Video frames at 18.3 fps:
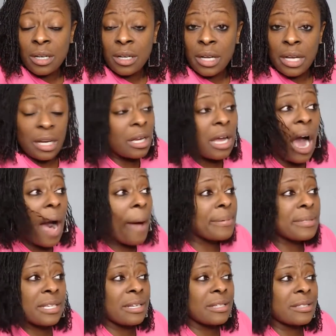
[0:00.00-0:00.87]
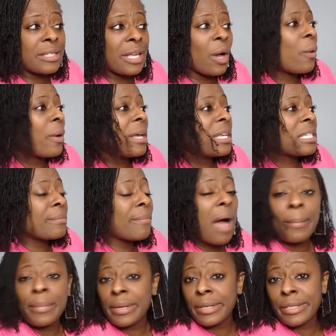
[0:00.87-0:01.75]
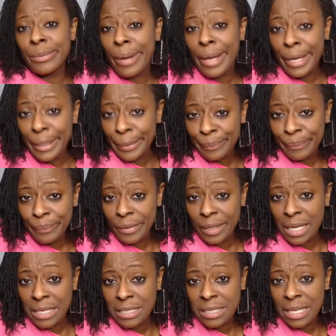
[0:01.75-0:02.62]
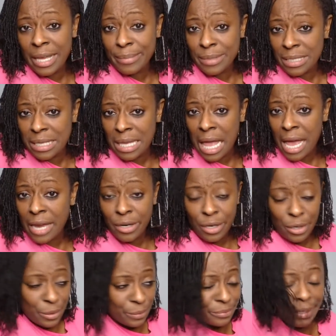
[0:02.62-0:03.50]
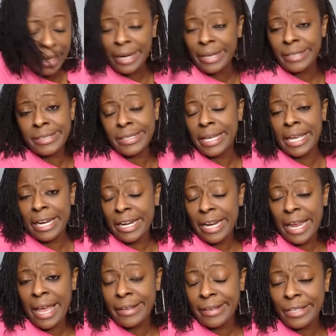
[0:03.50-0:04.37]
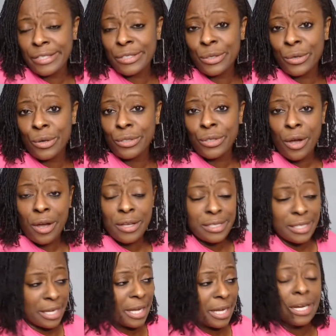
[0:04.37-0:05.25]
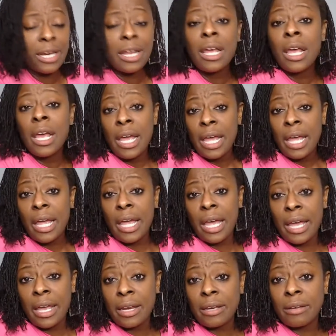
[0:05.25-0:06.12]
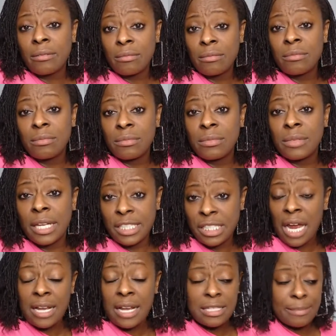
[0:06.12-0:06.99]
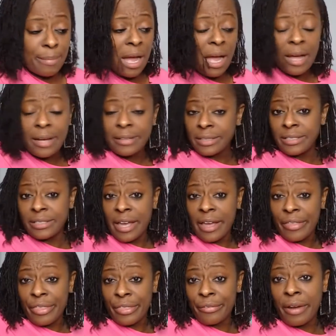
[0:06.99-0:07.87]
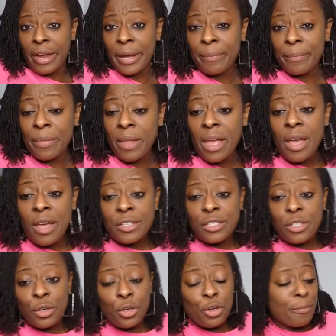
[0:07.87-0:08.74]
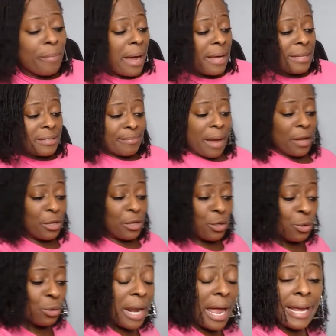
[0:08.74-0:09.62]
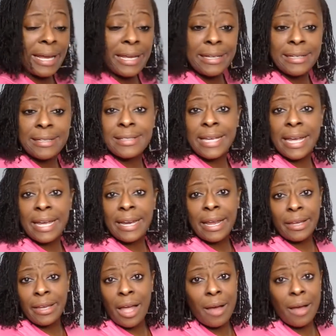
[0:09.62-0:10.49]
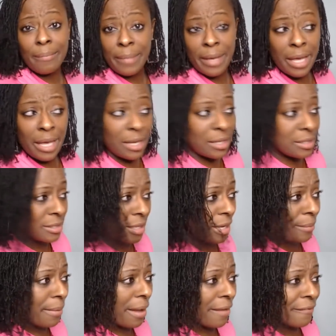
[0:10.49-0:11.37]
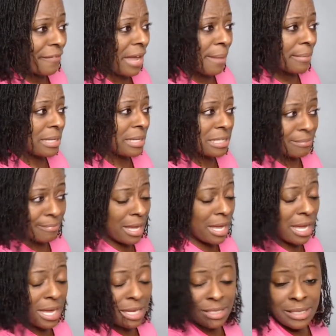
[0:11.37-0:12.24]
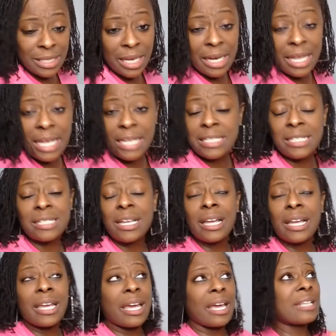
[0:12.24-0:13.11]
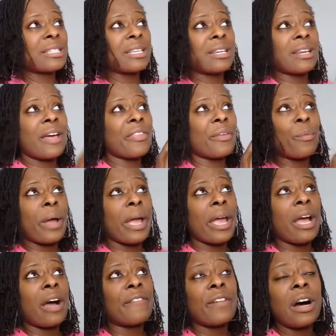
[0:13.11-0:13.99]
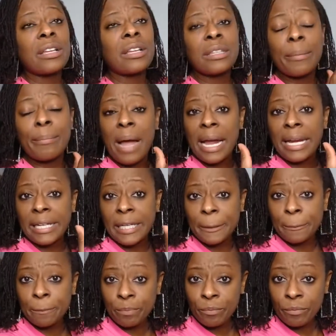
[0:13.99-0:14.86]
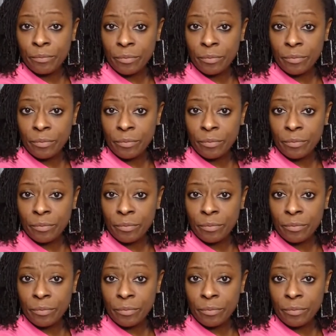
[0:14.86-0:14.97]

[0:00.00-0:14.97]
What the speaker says: And cops didn't say, oh, his mama is white, let's let him slide. No, they didn't see any of that. They saw a dark skin and they shot his behind to death, right? So you by you liking to say that y'all mixed and my family's mixed, and it's just, again, it's another way of undermining.